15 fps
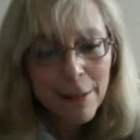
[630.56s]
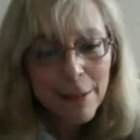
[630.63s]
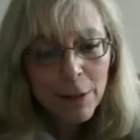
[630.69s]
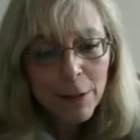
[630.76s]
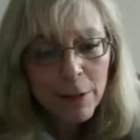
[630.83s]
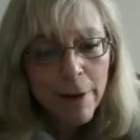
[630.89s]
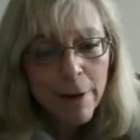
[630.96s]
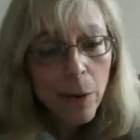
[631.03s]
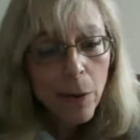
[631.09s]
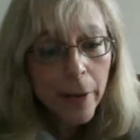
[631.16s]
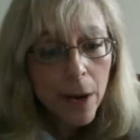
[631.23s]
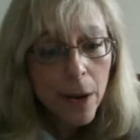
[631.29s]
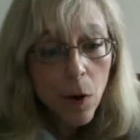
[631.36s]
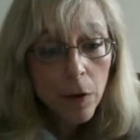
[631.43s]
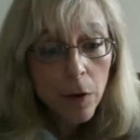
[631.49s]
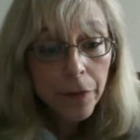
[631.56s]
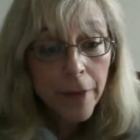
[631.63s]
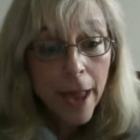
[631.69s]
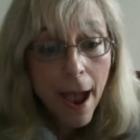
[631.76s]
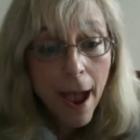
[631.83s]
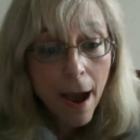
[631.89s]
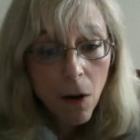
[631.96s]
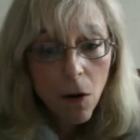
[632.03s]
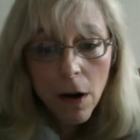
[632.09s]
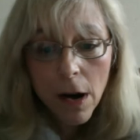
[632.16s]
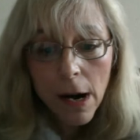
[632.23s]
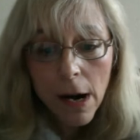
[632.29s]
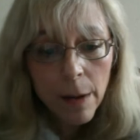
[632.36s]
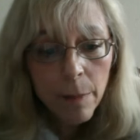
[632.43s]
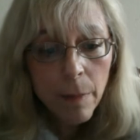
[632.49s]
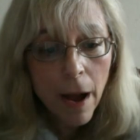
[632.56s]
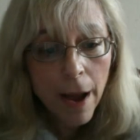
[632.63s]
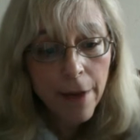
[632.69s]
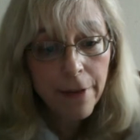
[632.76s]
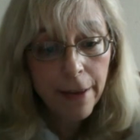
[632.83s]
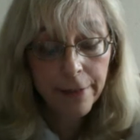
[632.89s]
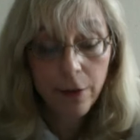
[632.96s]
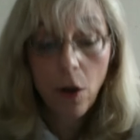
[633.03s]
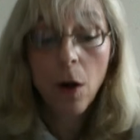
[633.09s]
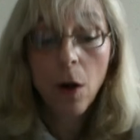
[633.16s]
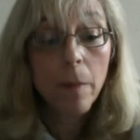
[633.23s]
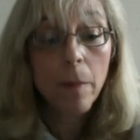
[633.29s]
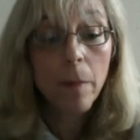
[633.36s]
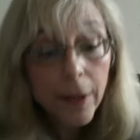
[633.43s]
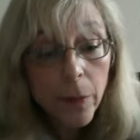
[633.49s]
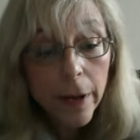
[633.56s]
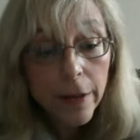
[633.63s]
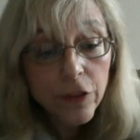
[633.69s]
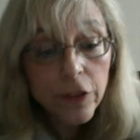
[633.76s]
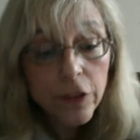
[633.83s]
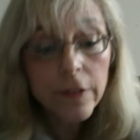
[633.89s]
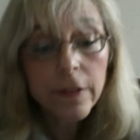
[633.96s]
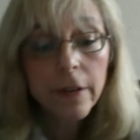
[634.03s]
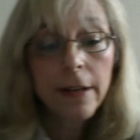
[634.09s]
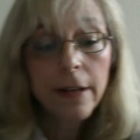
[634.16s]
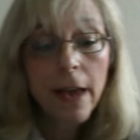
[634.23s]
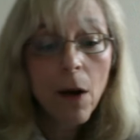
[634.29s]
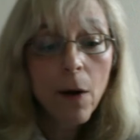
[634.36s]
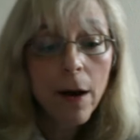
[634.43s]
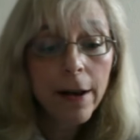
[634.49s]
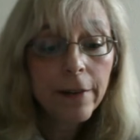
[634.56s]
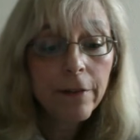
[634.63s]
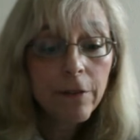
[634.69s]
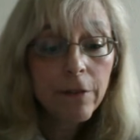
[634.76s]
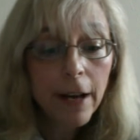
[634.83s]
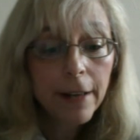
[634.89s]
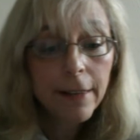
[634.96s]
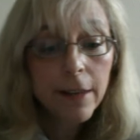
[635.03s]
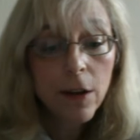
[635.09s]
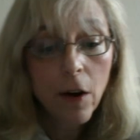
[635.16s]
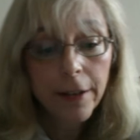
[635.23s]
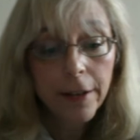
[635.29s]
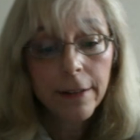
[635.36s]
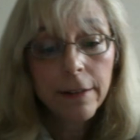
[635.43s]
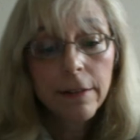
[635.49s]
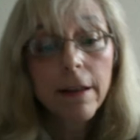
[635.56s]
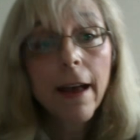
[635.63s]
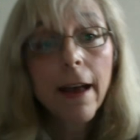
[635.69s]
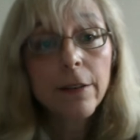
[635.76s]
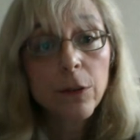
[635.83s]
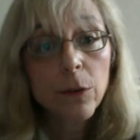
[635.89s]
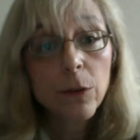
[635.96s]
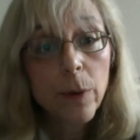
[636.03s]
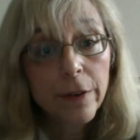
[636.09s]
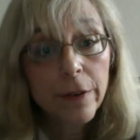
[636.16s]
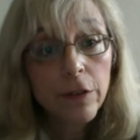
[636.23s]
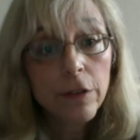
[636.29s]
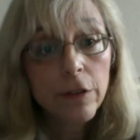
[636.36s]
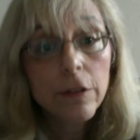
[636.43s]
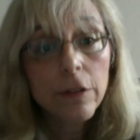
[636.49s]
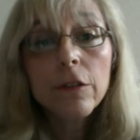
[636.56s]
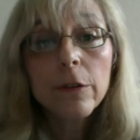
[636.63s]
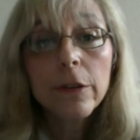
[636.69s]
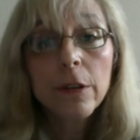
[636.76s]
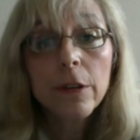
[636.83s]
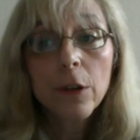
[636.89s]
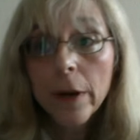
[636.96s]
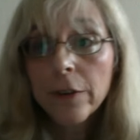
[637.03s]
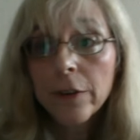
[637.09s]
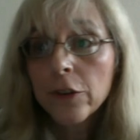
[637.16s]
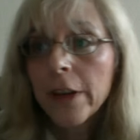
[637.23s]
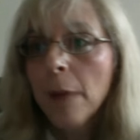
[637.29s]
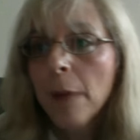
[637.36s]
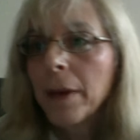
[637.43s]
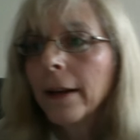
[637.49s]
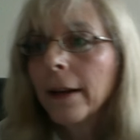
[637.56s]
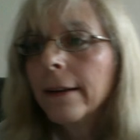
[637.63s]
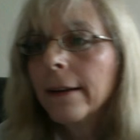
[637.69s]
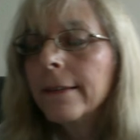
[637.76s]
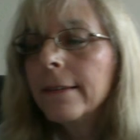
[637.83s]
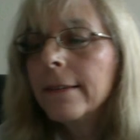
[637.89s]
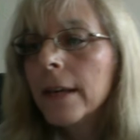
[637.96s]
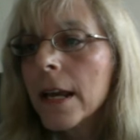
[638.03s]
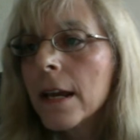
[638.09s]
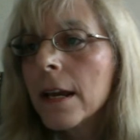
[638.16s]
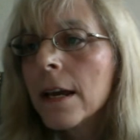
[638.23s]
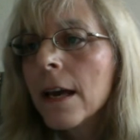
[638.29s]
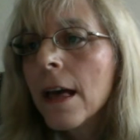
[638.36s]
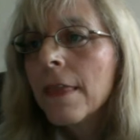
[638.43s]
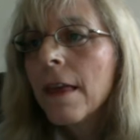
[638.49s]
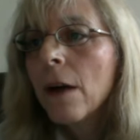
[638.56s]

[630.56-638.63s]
Great. Okay, well now I've asked all my questions, and now I invite the audience to ask questions using the question app. And I see that